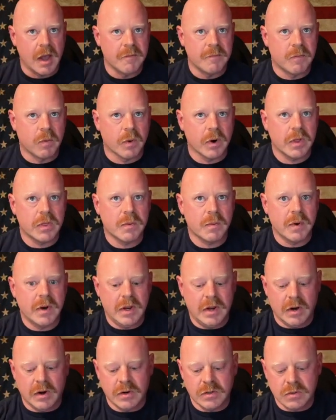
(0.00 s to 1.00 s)
I'm
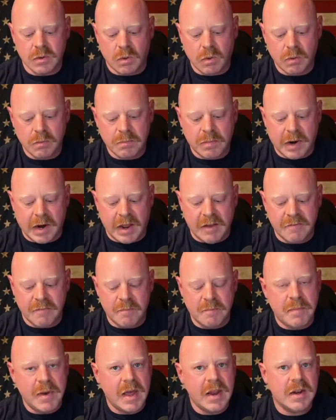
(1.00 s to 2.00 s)
43 years old, but
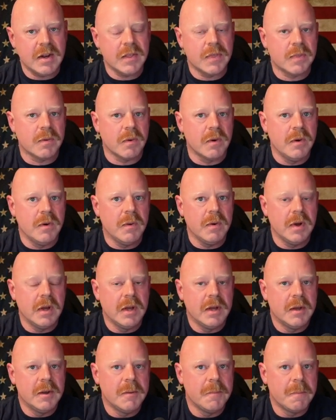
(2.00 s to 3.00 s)
I've been through
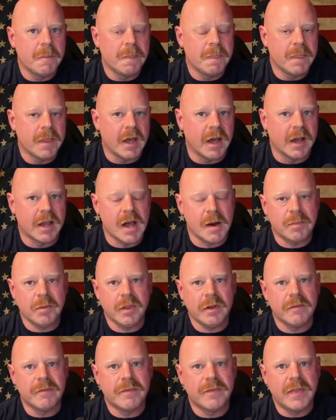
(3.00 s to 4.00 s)
a
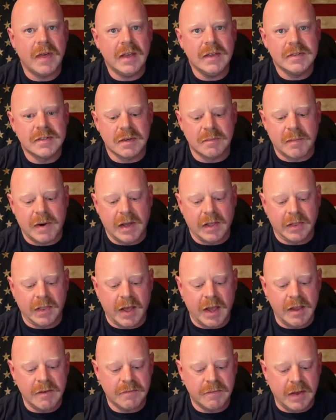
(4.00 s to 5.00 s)
couple of things in my
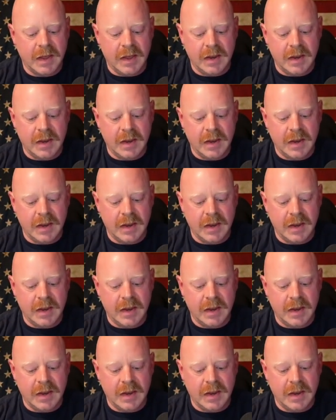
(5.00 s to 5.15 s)
life.